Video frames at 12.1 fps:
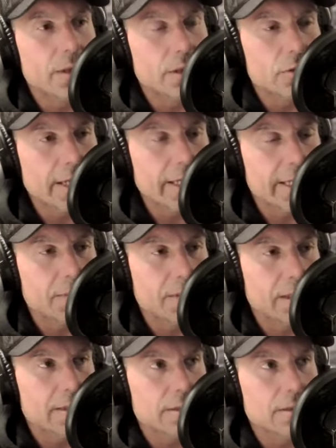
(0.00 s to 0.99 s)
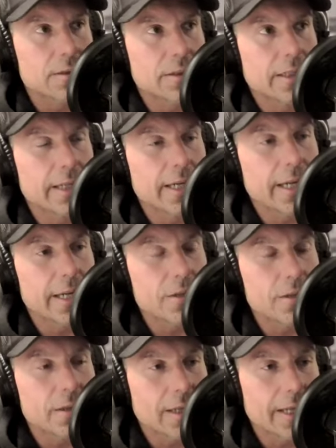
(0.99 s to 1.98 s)
Try to keep the listeners
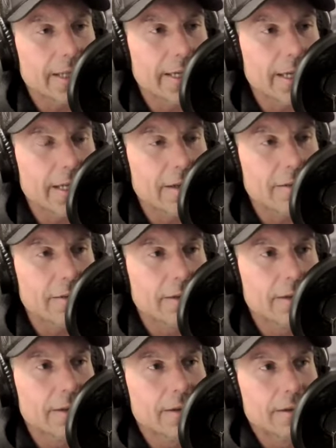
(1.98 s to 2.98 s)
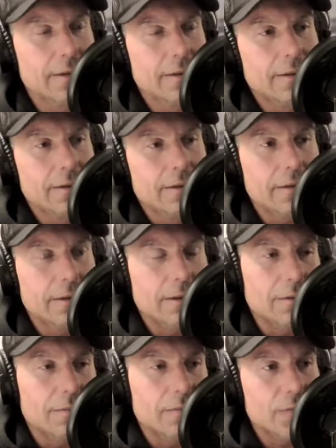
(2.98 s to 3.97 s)
engaged and like kind of, you
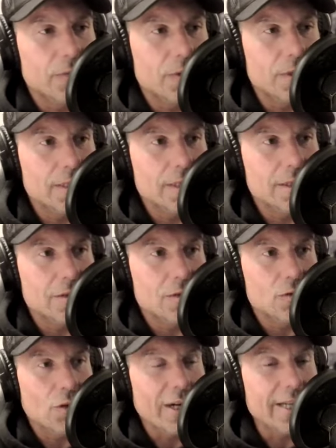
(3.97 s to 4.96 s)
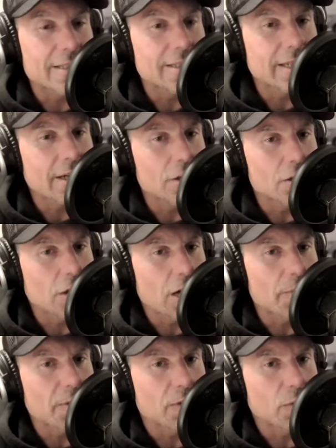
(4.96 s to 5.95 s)
know, try to stay on
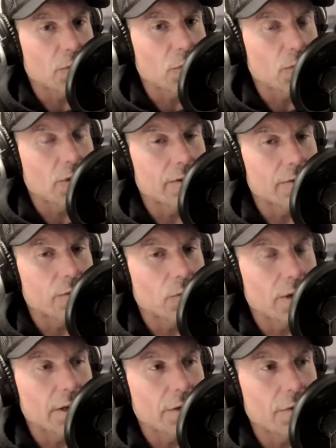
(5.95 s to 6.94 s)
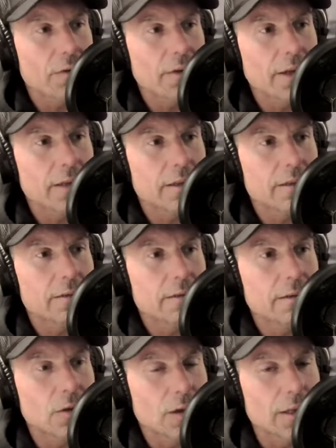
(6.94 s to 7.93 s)
topic where you think
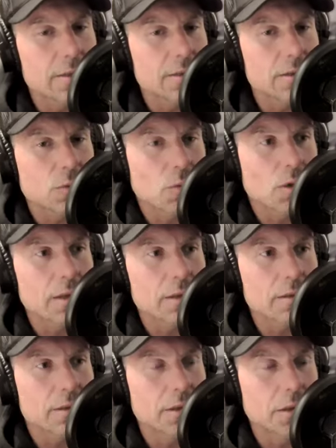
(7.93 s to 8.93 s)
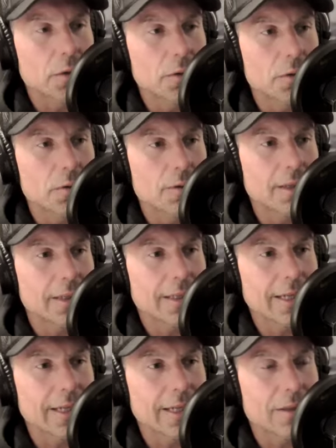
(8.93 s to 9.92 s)
your listeners want to go to and
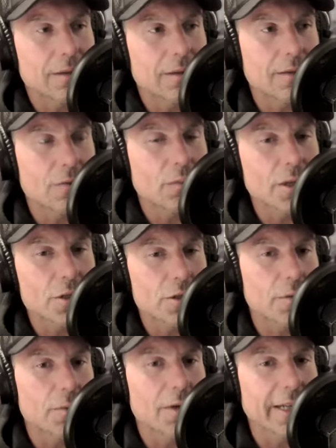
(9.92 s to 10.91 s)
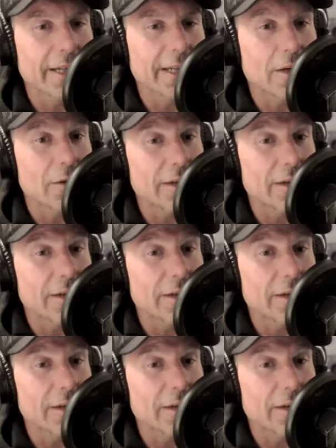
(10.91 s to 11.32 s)
kind of like the information you want to get out.